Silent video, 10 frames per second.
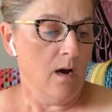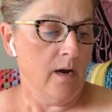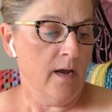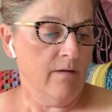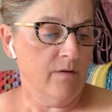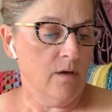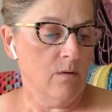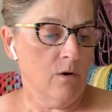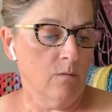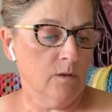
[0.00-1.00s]
I have the
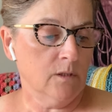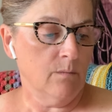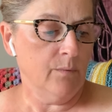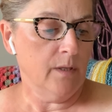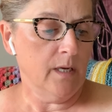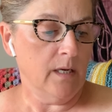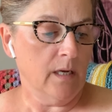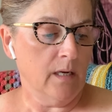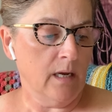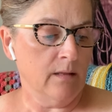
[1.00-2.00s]
yoke almost
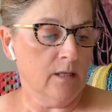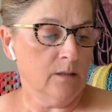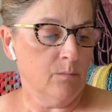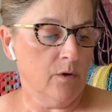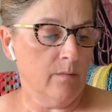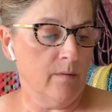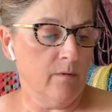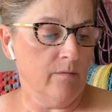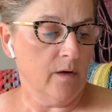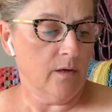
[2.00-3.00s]
completed. At this point, I'll be
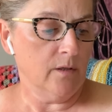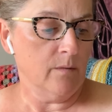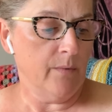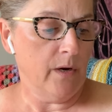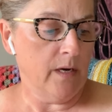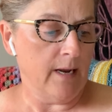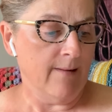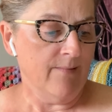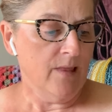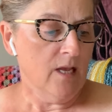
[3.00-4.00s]
moving on to the body.
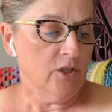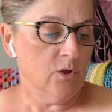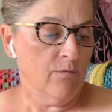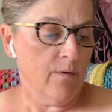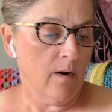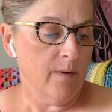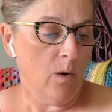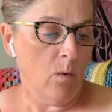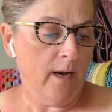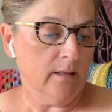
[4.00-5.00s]
So far, I'm not
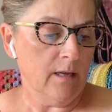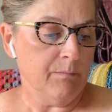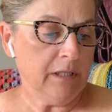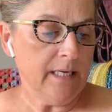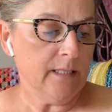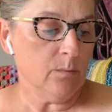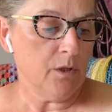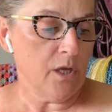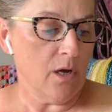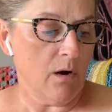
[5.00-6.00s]
wildly pleased with
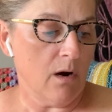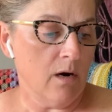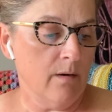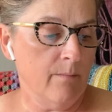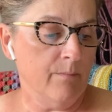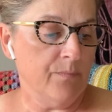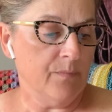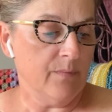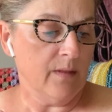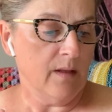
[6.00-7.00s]
the yarn.
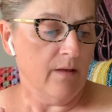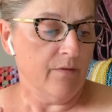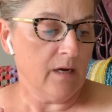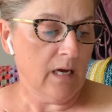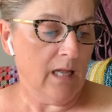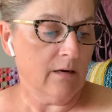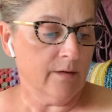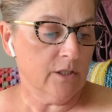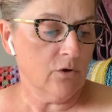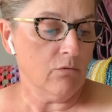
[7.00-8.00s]
The color
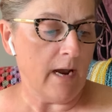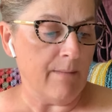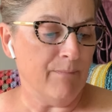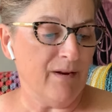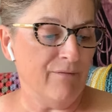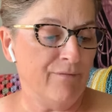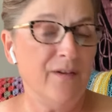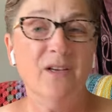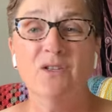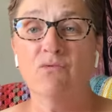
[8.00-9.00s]
is great, but it
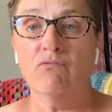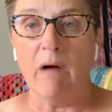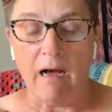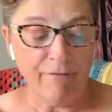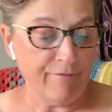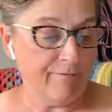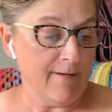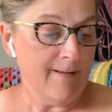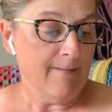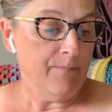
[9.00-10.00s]
feels rough.
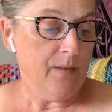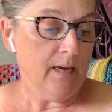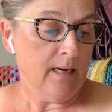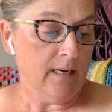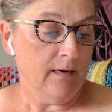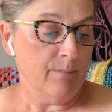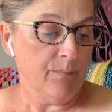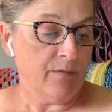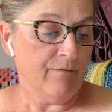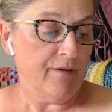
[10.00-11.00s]

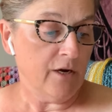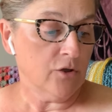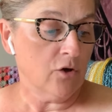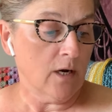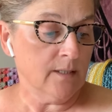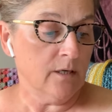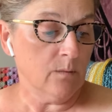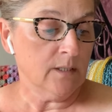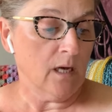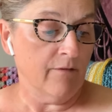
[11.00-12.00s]
Um, fingers crossed that it will
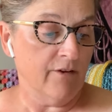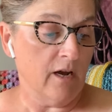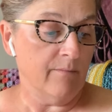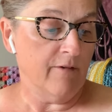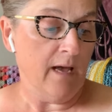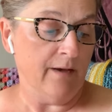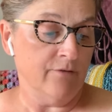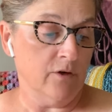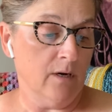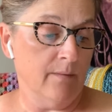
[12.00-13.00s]
soften up
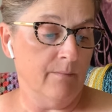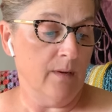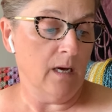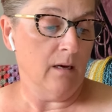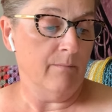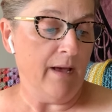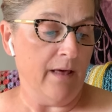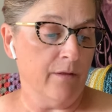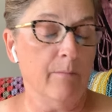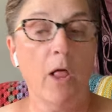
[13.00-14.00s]
after a, a
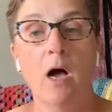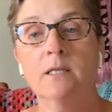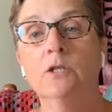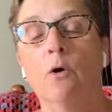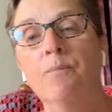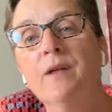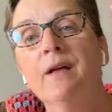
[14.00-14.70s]
bath and block. So